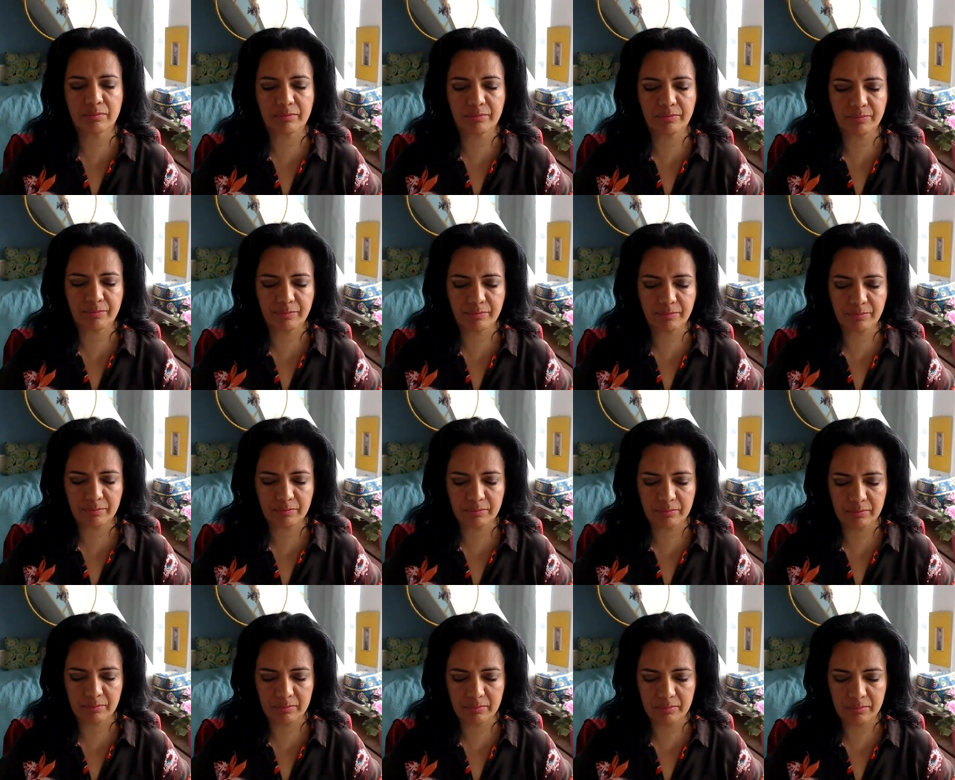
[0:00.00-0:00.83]

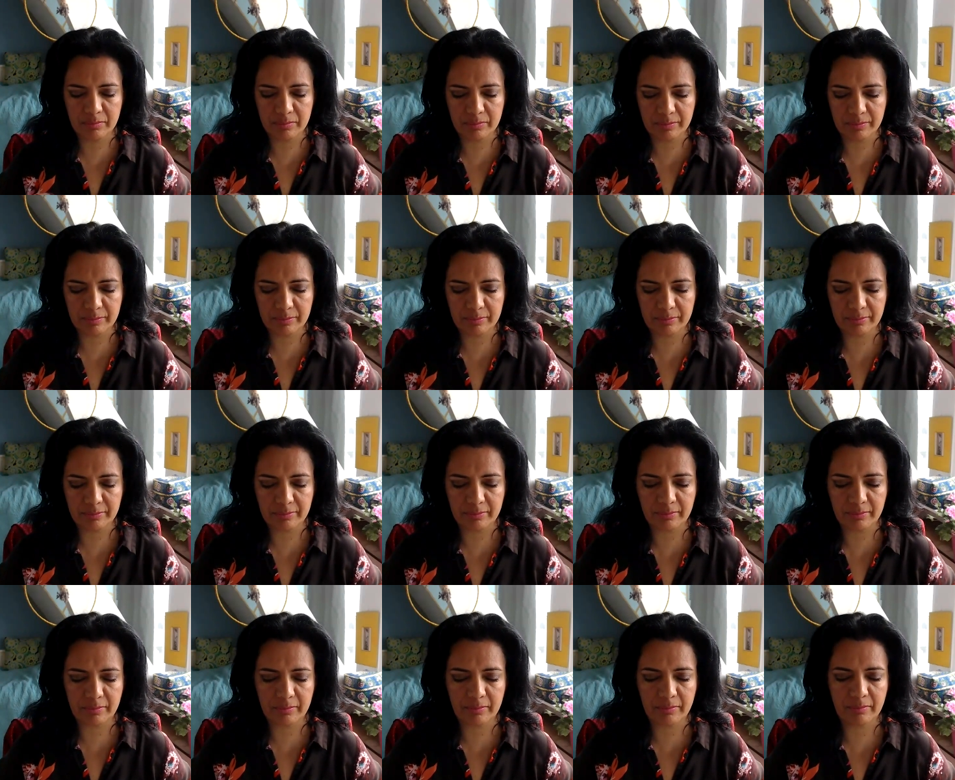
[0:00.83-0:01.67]

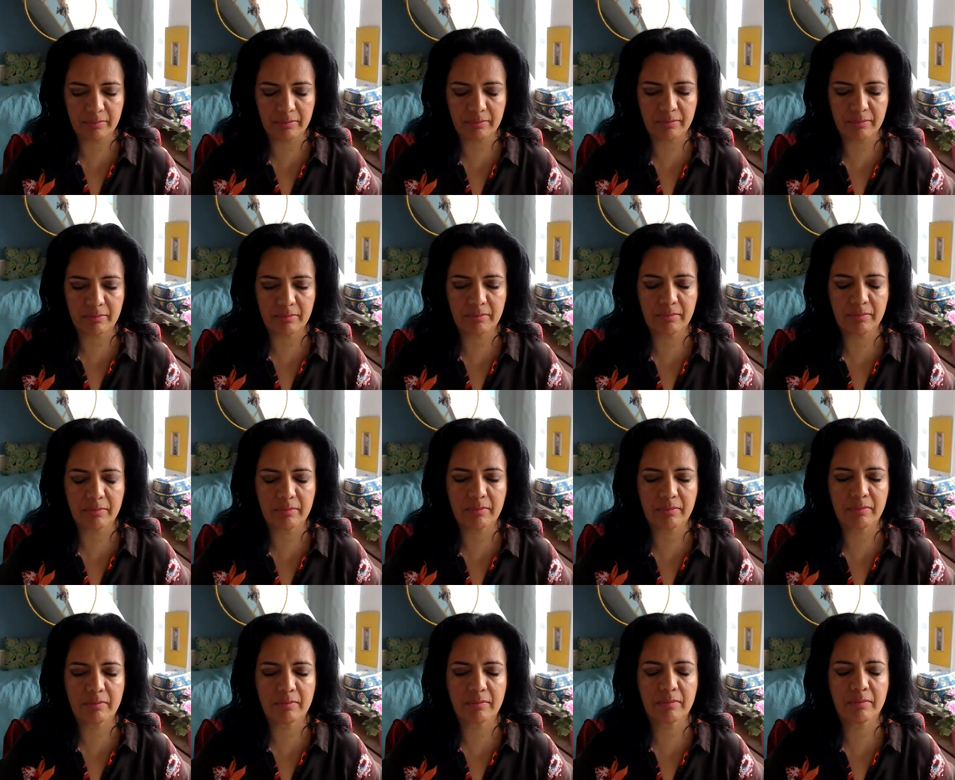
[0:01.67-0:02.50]

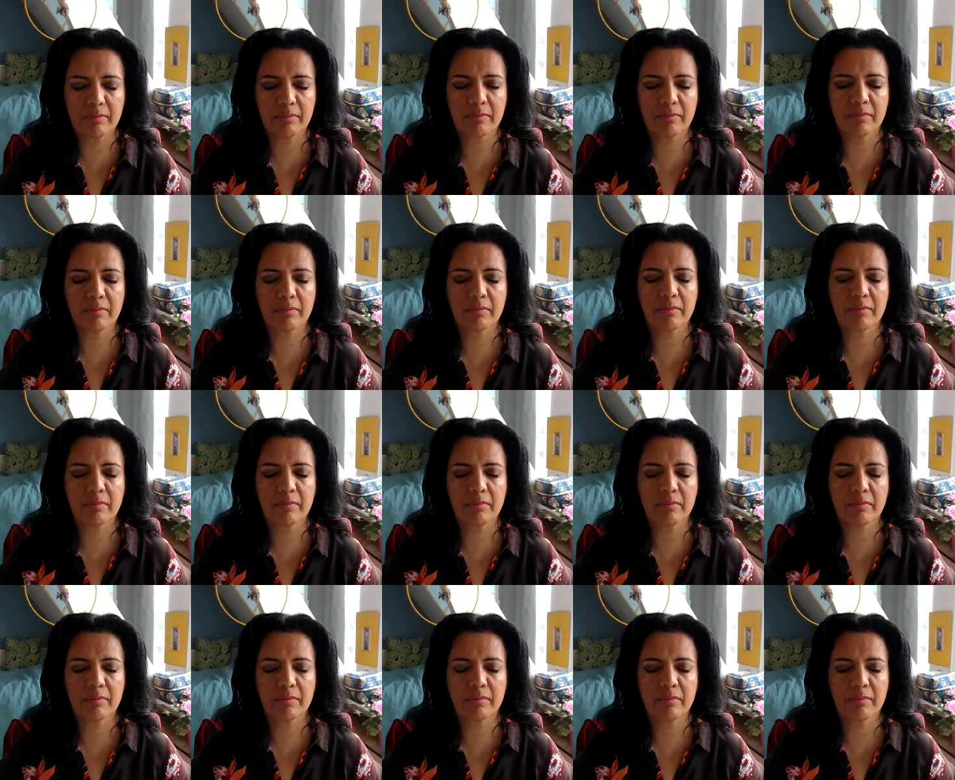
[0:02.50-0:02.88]
(silence)